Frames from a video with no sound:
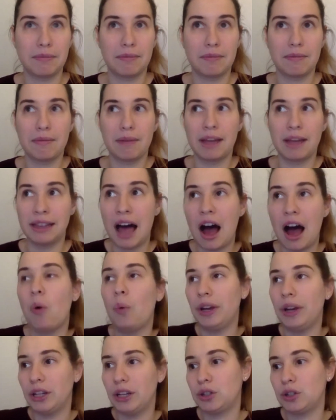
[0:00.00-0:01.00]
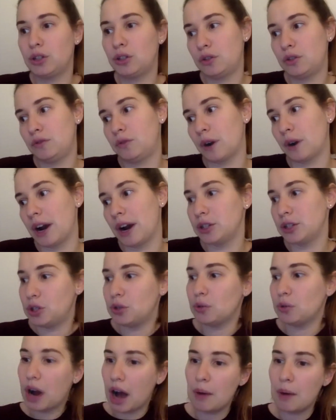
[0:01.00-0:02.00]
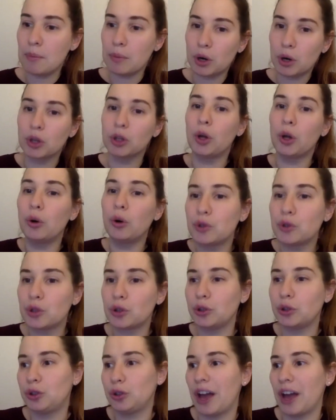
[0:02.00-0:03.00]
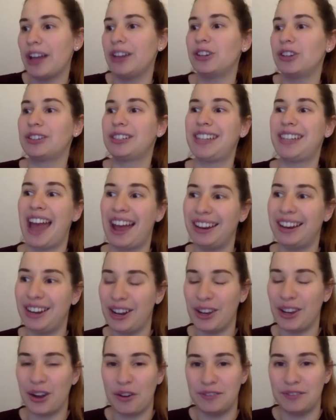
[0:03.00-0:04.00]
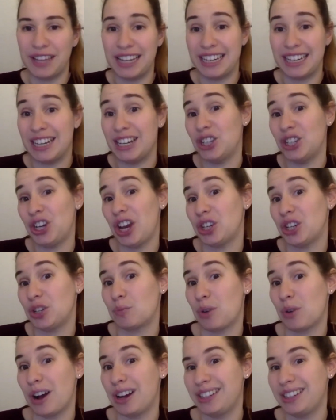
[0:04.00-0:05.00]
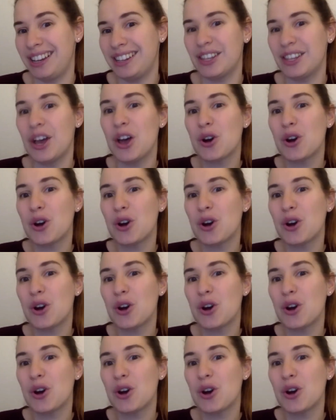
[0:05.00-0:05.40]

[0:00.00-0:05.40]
allowing for us to come closer to the understanding of that initiation process,